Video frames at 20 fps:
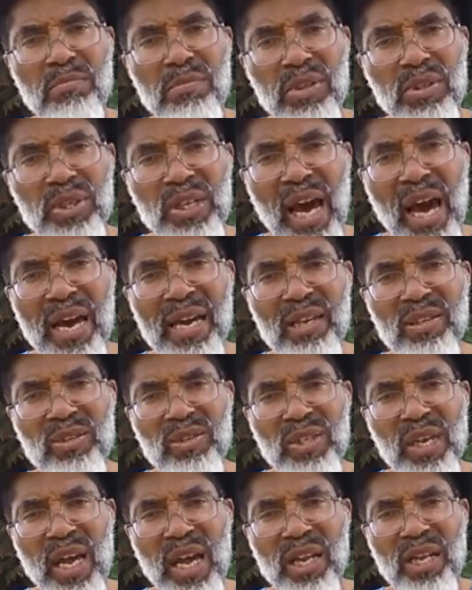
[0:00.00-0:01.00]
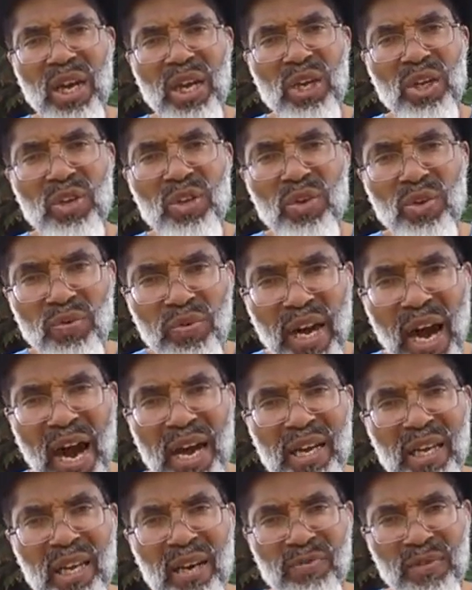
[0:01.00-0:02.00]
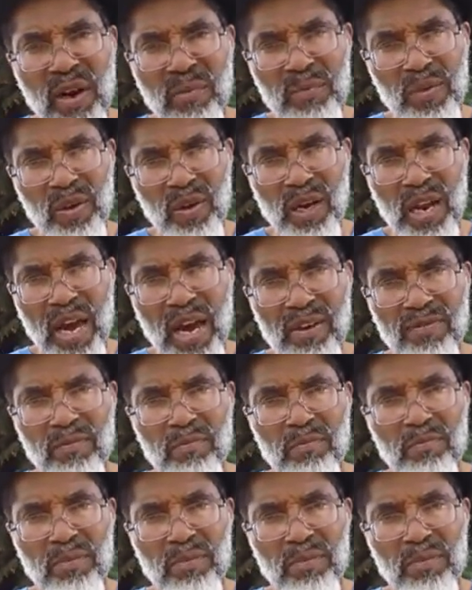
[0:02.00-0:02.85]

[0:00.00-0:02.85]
Messiah said you've got to give up your life.